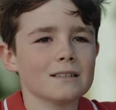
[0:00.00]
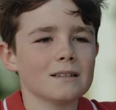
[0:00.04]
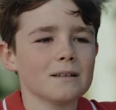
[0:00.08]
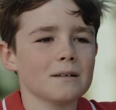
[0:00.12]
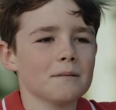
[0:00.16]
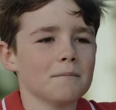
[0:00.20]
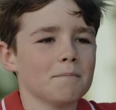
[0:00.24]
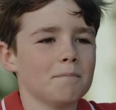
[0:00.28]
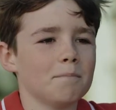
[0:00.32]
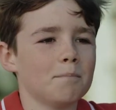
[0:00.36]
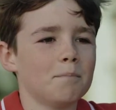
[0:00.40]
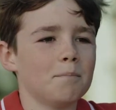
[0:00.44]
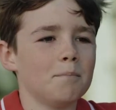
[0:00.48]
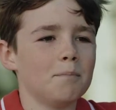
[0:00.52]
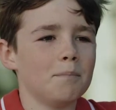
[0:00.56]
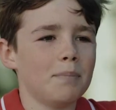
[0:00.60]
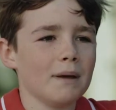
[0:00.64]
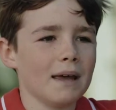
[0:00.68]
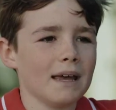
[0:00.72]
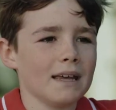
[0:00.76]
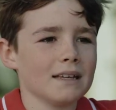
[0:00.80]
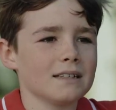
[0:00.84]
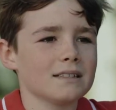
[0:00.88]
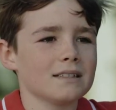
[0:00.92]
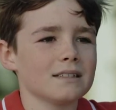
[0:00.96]
the
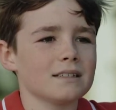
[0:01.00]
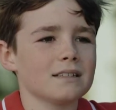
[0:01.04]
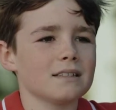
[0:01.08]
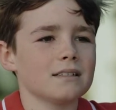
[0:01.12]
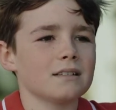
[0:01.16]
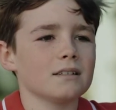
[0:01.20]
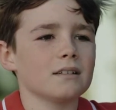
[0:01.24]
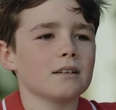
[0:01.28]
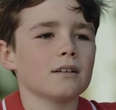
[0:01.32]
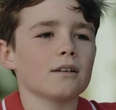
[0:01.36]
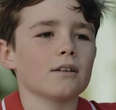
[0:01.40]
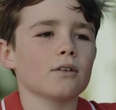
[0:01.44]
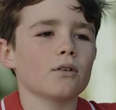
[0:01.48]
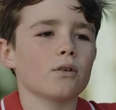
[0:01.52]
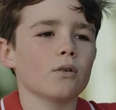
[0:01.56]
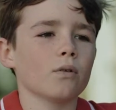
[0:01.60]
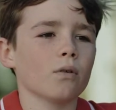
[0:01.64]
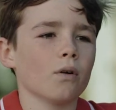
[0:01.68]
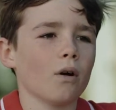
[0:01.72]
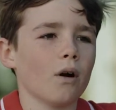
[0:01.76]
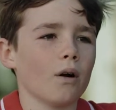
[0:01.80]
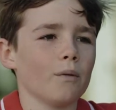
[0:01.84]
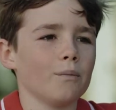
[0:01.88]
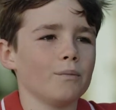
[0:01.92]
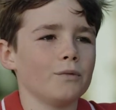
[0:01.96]
best
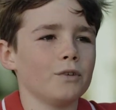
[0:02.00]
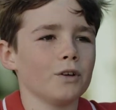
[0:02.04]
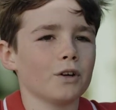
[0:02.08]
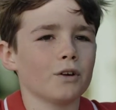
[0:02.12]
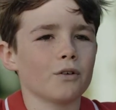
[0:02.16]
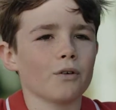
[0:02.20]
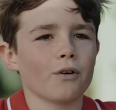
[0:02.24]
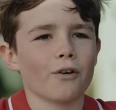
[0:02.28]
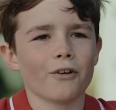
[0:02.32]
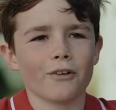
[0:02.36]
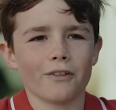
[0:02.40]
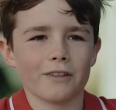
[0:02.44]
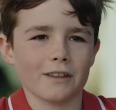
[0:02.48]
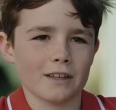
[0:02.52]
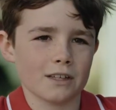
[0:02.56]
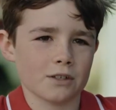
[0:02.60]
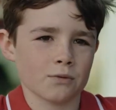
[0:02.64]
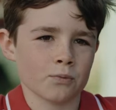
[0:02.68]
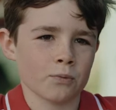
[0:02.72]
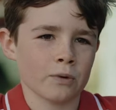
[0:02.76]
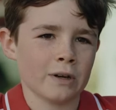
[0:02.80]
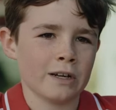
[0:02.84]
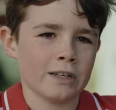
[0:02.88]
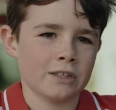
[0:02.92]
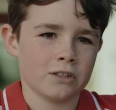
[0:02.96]
crop to grow in this
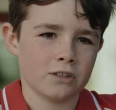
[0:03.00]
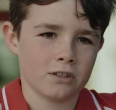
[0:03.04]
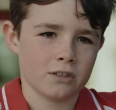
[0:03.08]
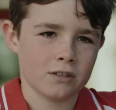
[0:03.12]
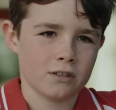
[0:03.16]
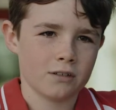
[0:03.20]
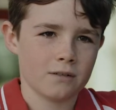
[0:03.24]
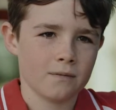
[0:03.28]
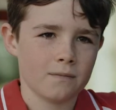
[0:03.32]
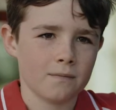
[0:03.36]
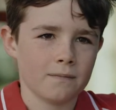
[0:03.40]
region?